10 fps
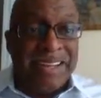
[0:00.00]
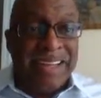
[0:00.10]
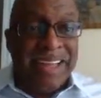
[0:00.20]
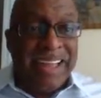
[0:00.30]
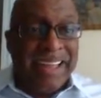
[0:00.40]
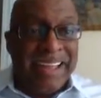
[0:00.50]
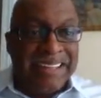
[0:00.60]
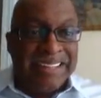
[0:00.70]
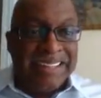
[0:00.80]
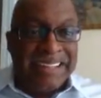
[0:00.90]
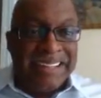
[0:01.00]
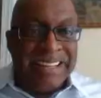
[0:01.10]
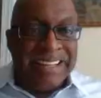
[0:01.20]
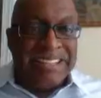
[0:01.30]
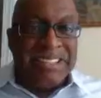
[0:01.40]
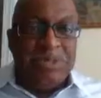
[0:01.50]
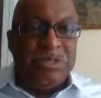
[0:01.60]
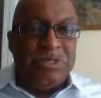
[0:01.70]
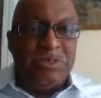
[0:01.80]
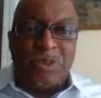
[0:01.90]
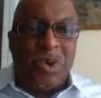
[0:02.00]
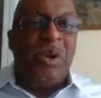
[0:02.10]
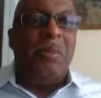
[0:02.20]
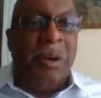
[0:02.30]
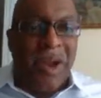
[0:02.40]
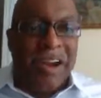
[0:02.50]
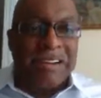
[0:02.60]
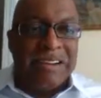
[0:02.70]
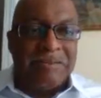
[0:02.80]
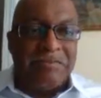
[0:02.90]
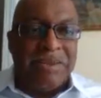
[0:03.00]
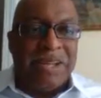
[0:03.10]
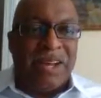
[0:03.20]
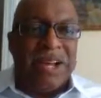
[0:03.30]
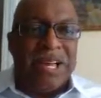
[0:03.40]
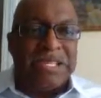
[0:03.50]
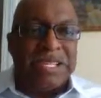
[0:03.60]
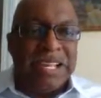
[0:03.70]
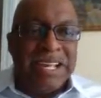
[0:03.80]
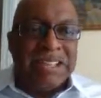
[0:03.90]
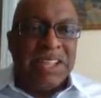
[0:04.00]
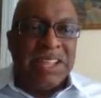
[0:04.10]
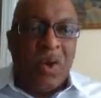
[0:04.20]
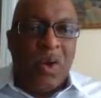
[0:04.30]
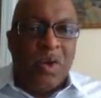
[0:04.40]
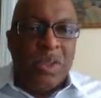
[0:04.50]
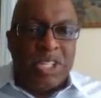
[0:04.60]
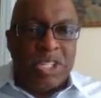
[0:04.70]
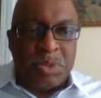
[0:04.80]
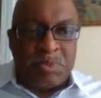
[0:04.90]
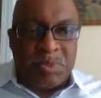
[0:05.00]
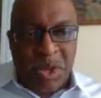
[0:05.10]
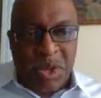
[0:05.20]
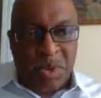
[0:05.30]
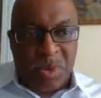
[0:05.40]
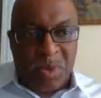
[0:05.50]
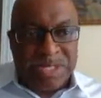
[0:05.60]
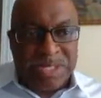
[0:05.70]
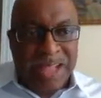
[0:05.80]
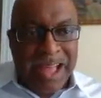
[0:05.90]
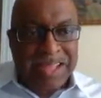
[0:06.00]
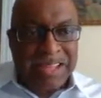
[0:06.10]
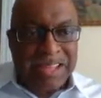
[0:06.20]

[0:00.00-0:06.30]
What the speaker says: And you grew apart because the Holy Spirit was not there